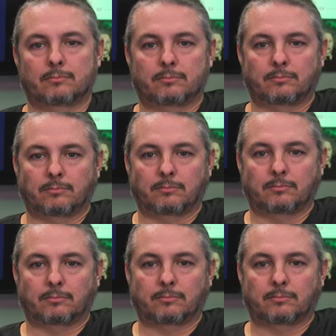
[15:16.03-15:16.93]

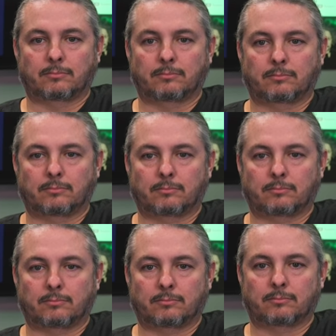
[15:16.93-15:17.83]

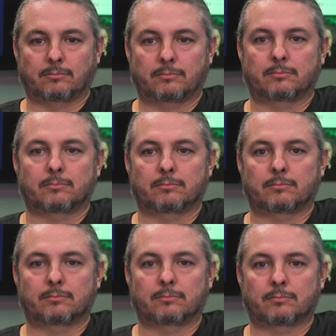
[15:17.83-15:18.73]

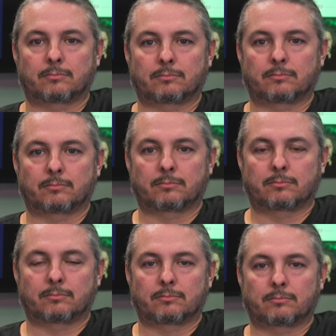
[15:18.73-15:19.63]

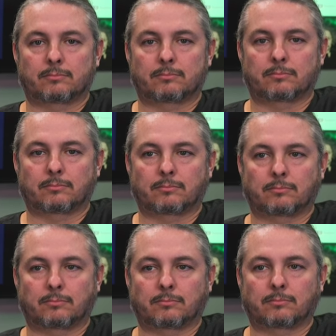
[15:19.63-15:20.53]

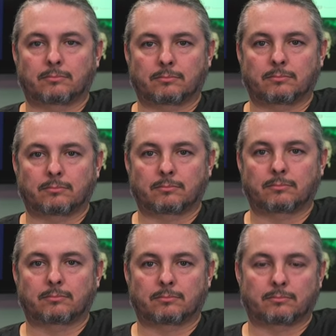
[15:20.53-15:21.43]

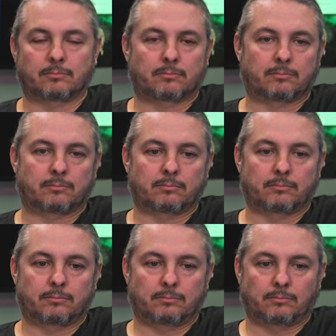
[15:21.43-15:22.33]

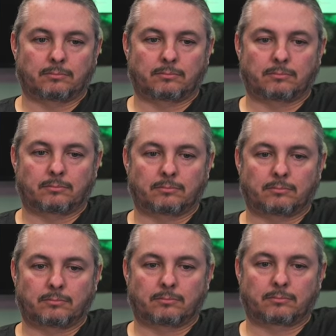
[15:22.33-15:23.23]

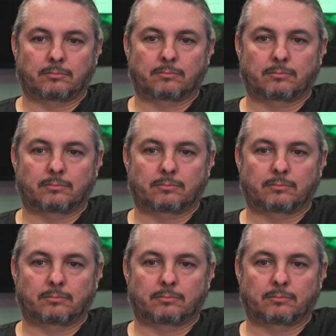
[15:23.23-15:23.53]
The person shown says nothing.